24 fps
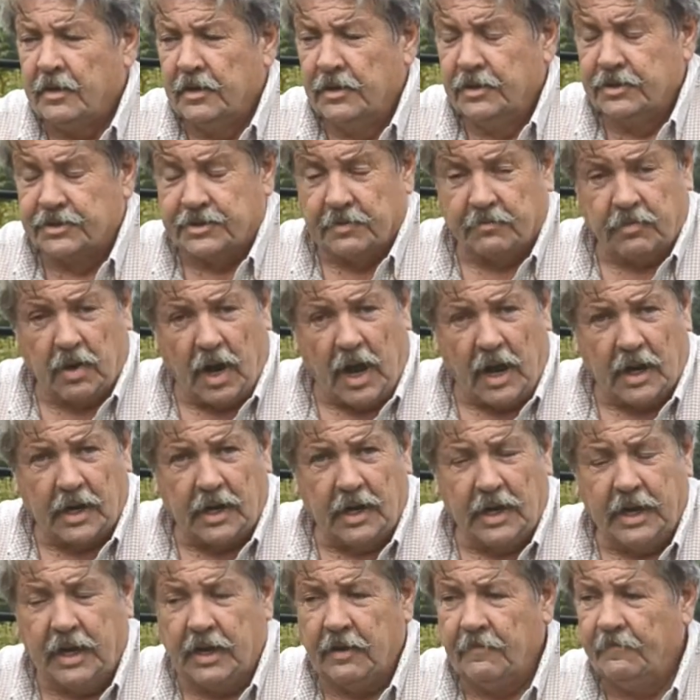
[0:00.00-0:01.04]
some
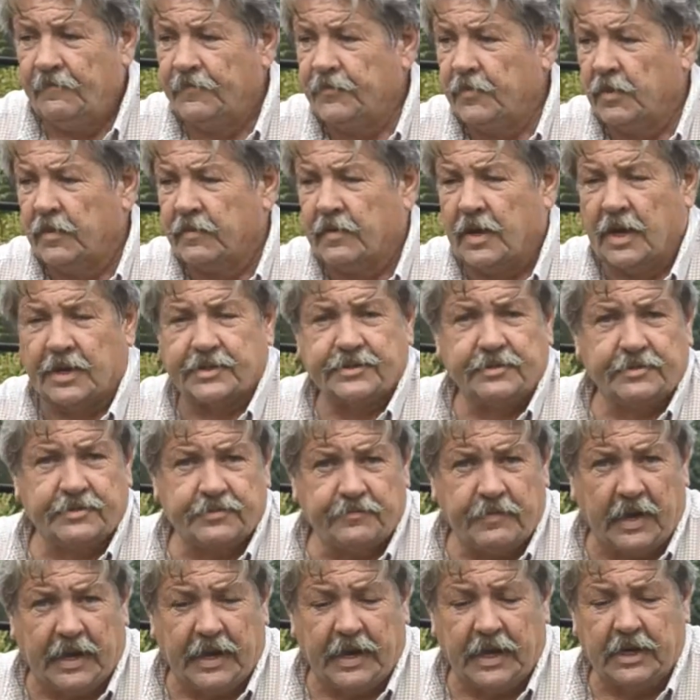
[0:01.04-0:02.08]
broccoli. We've got some
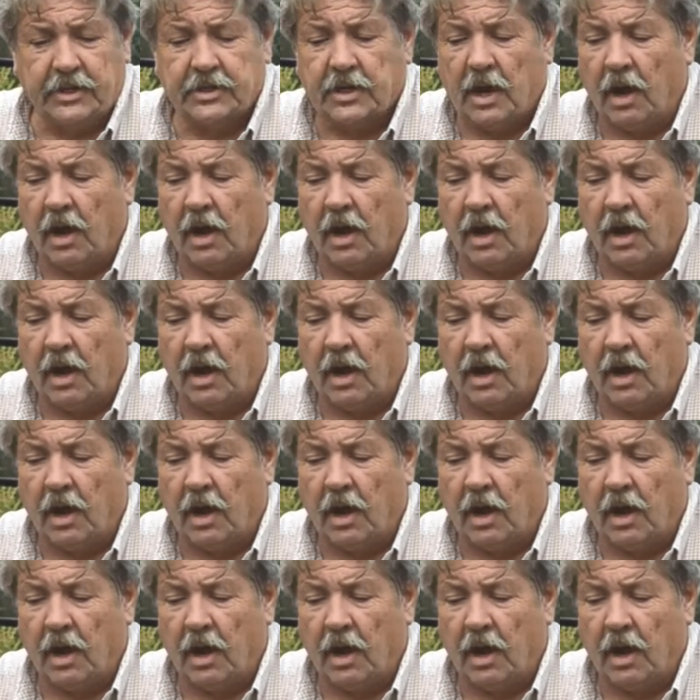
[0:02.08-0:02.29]
spinach.